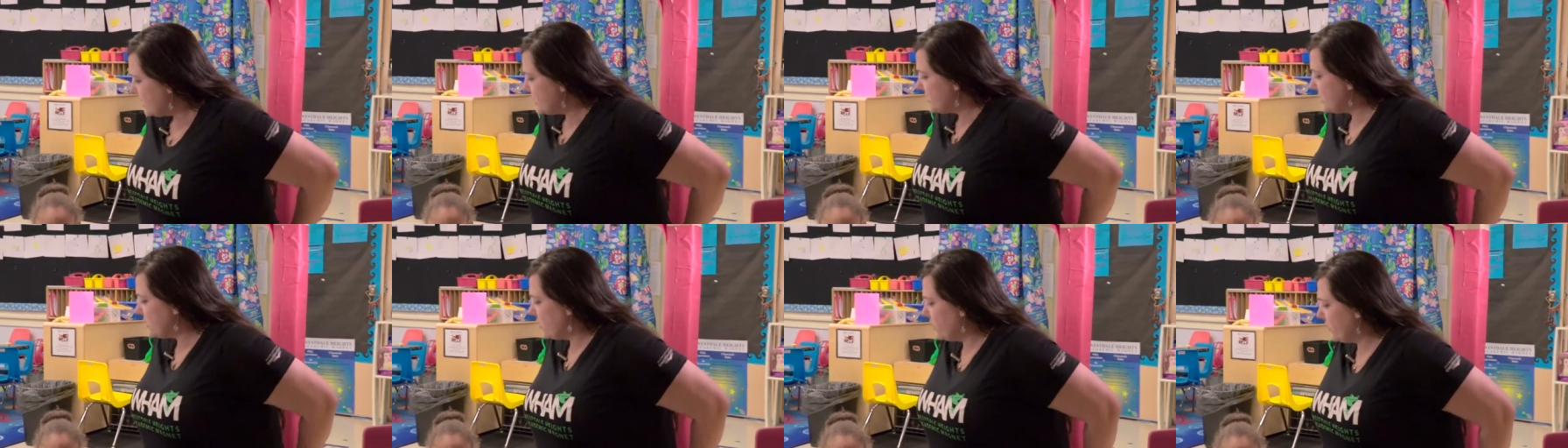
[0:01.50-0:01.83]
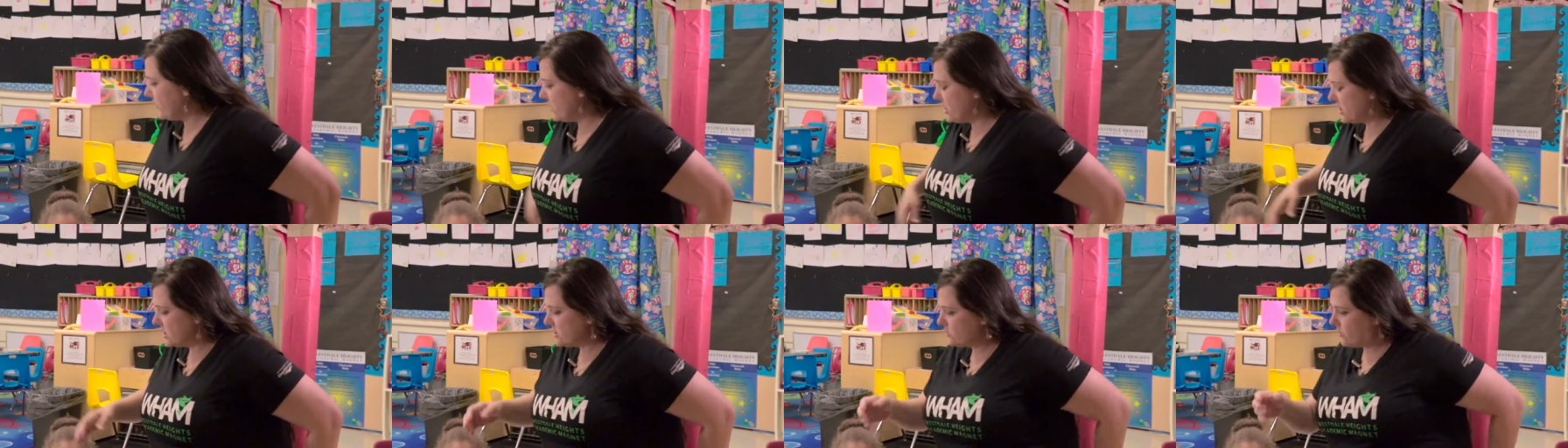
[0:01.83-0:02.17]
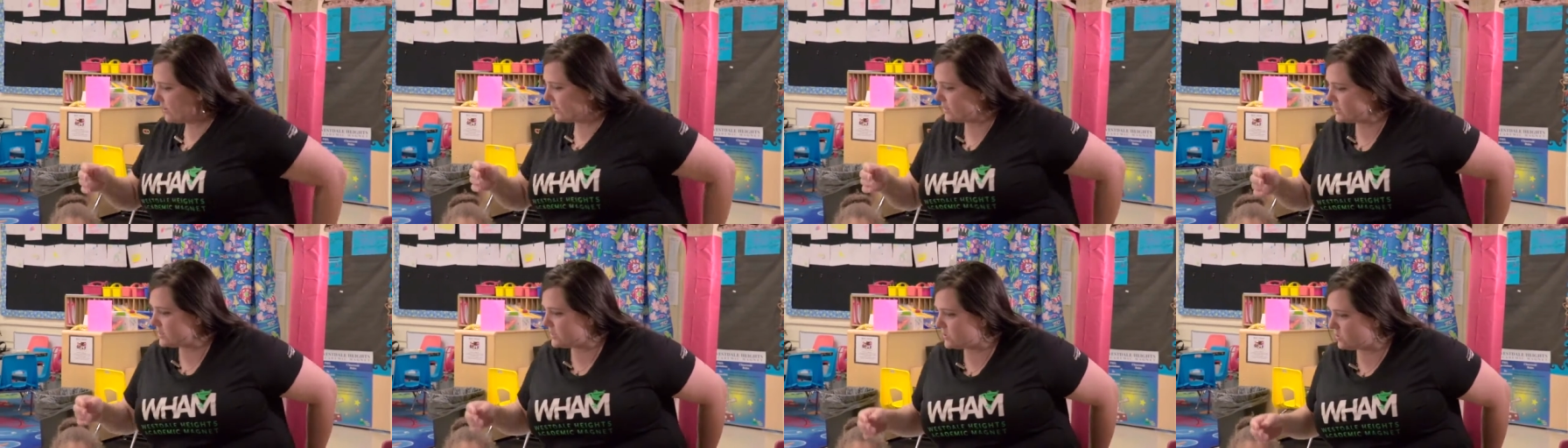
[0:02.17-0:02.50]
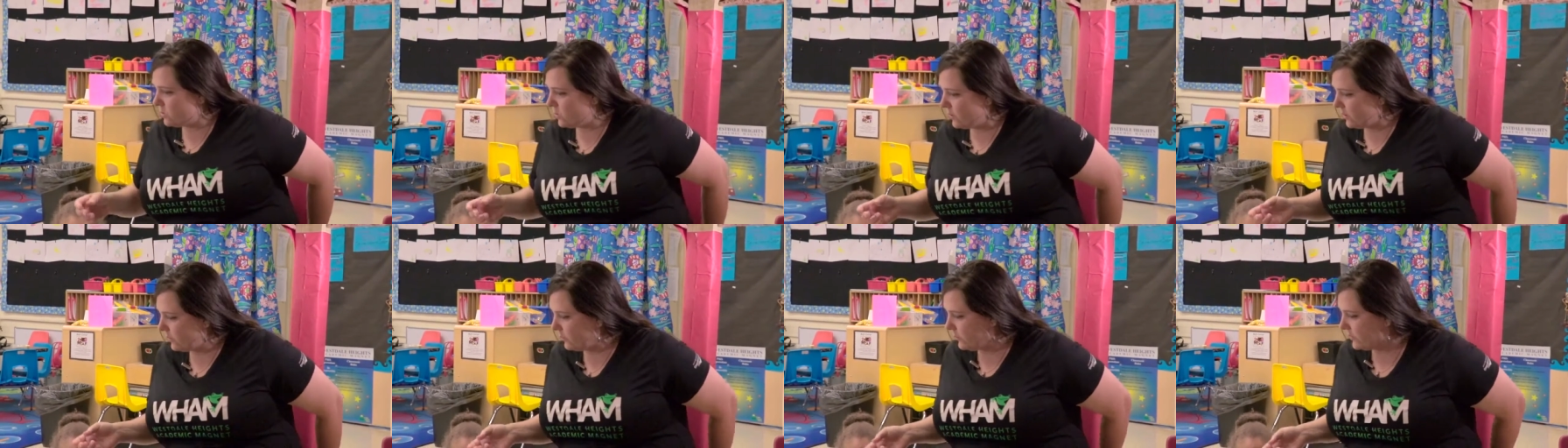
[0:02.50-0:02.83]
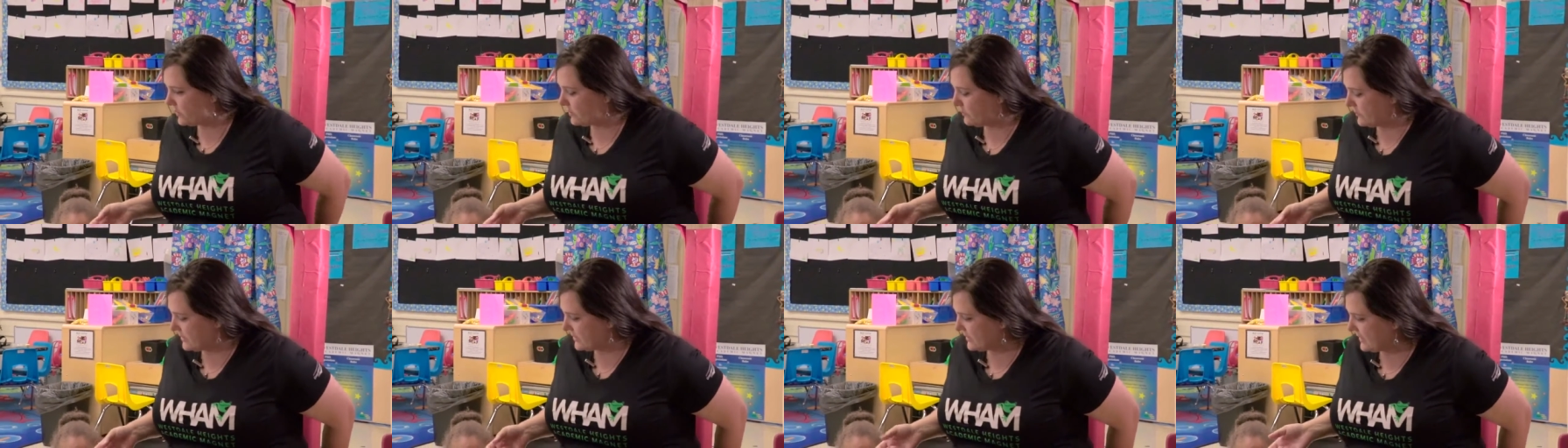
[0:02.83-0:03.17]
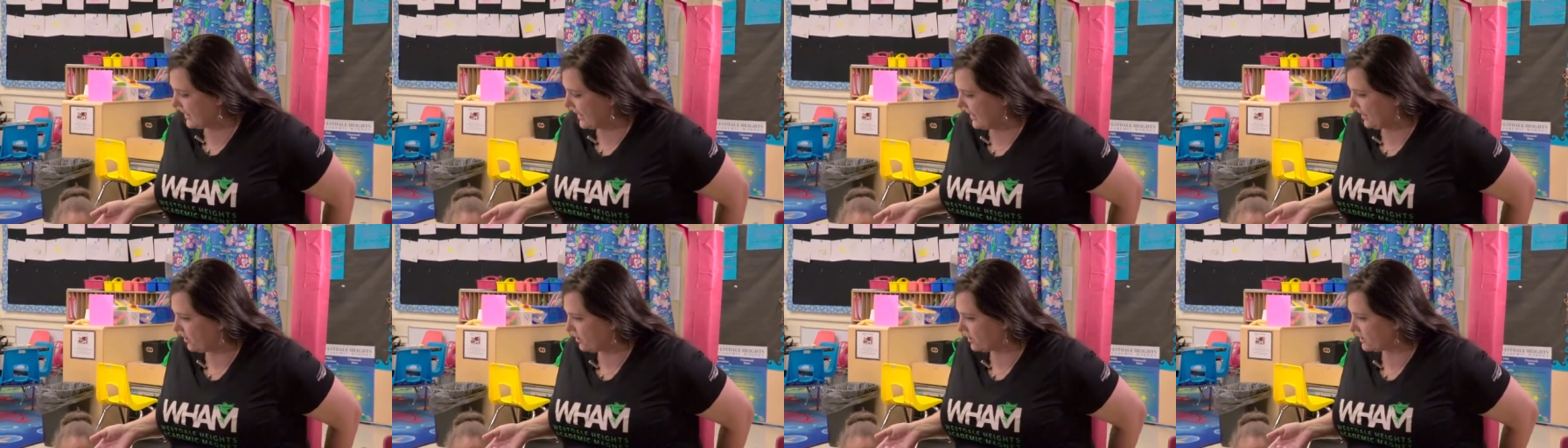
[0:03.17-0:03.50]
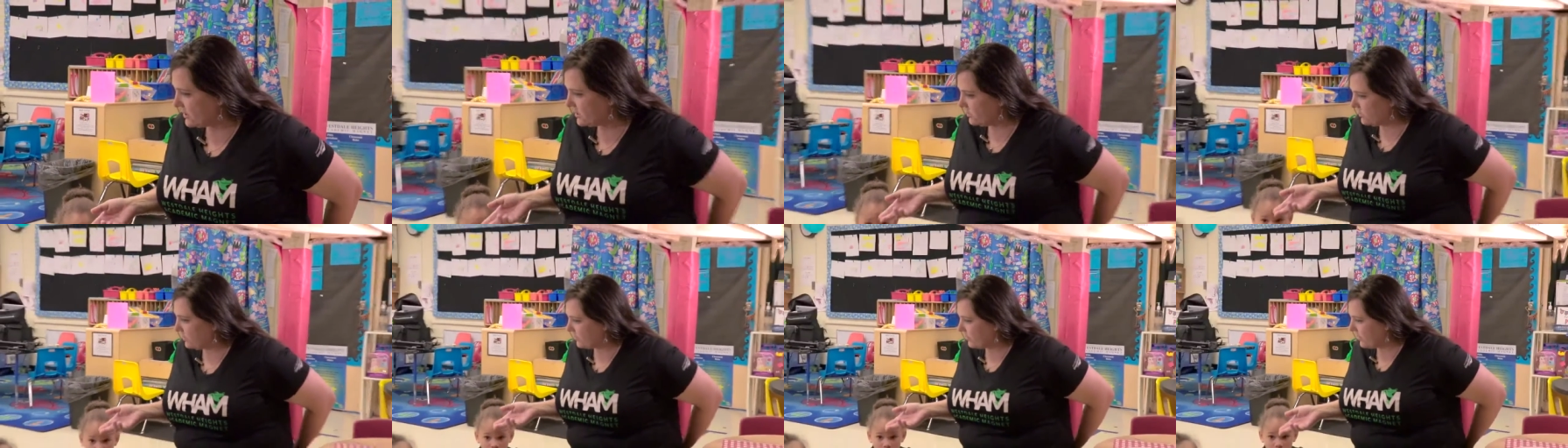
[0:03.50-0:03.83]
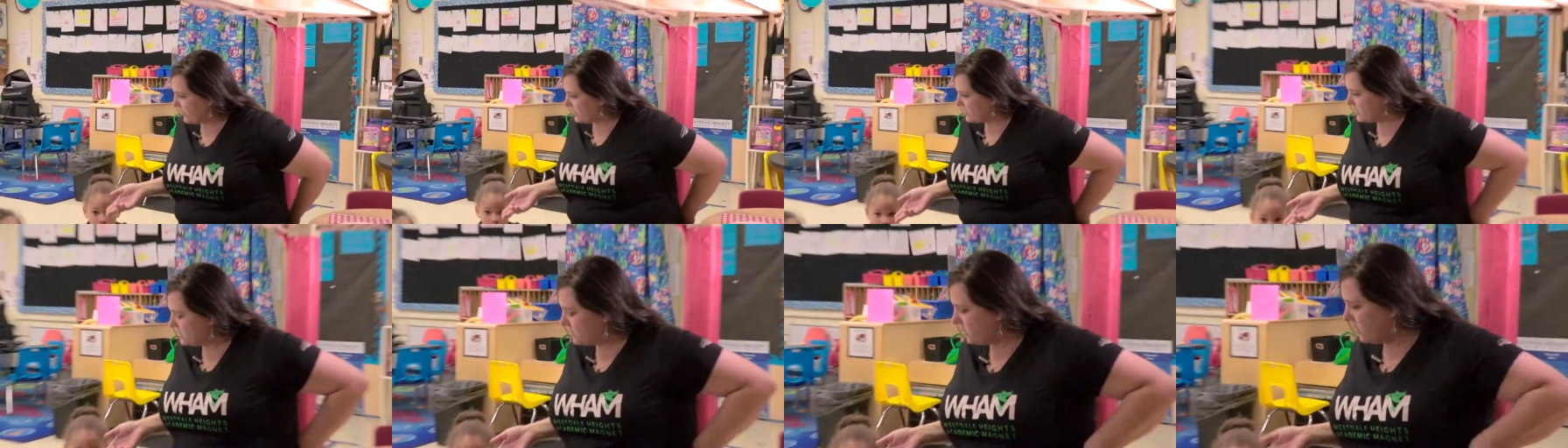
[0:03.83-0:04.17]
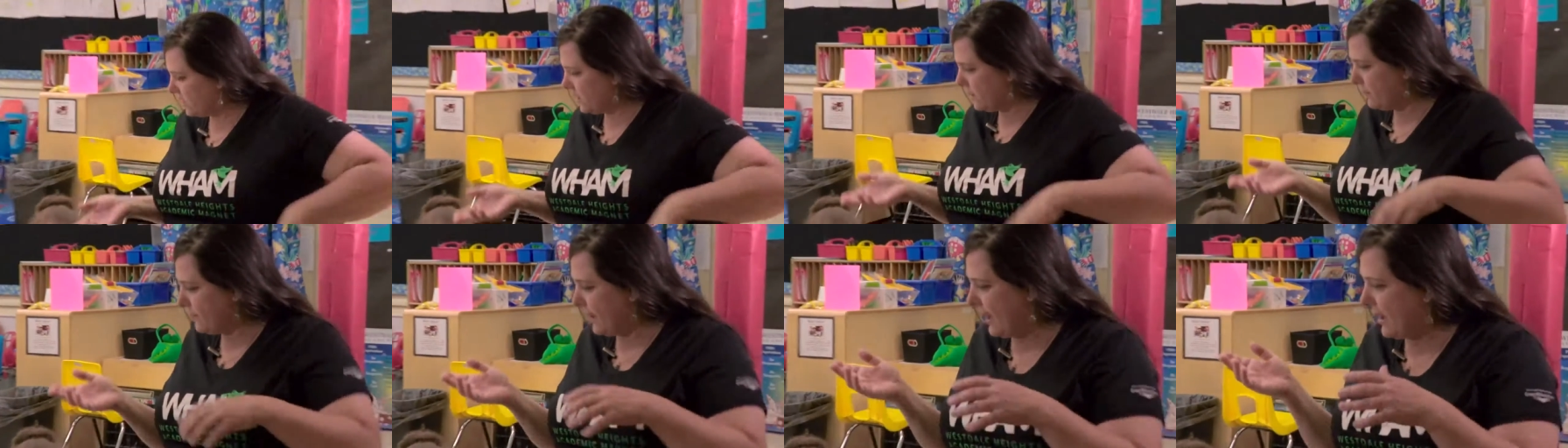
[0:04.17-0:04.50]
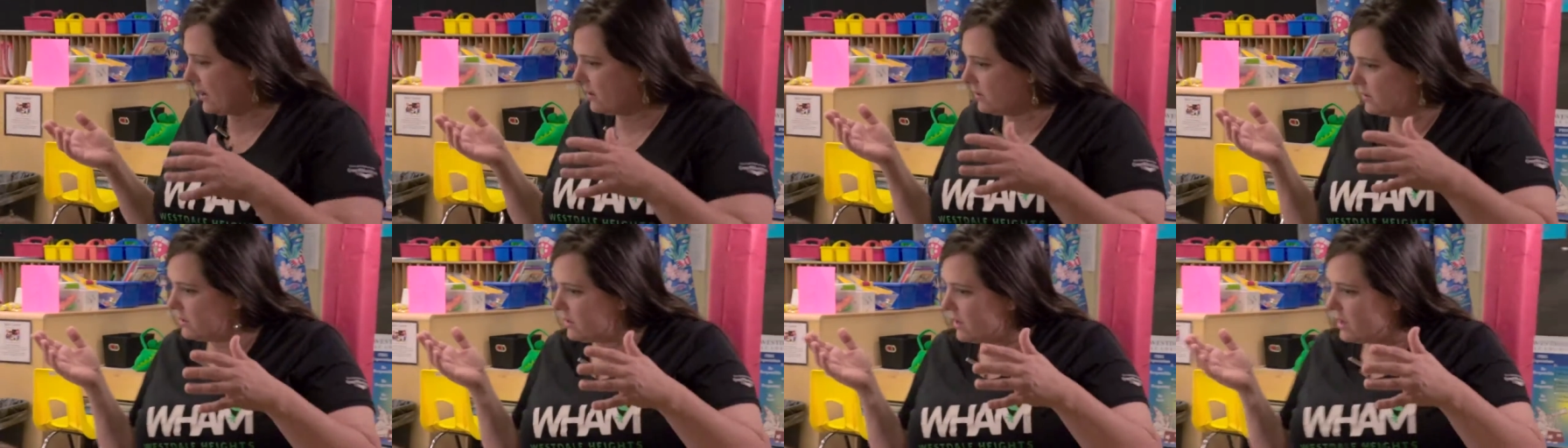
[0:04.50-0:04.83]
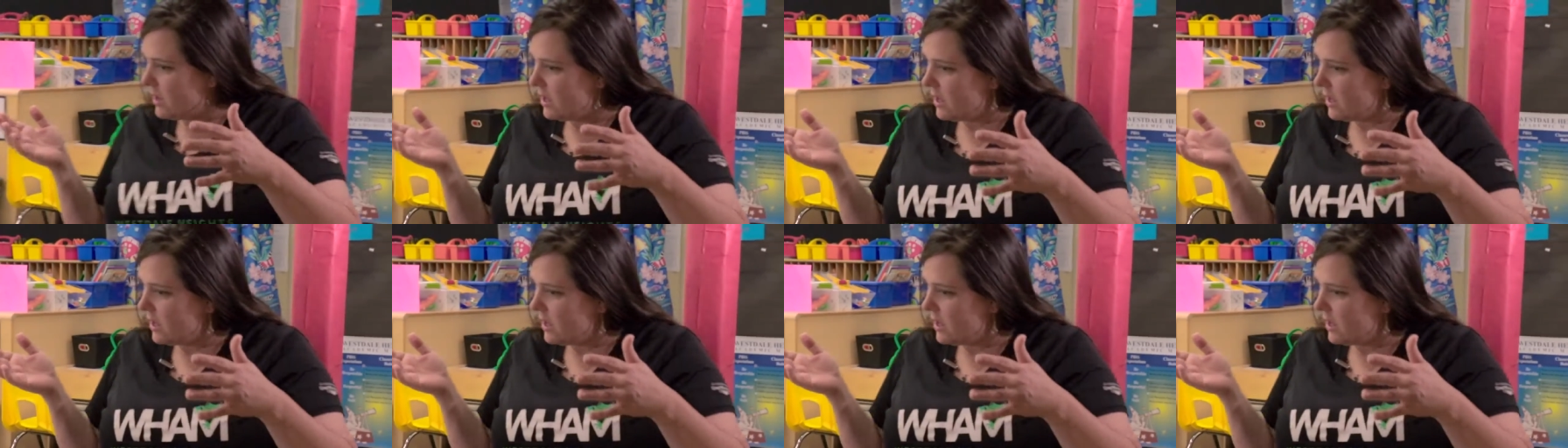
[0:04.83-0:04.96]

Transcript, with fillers: so we just read a story with Miss Harris, and we read a story about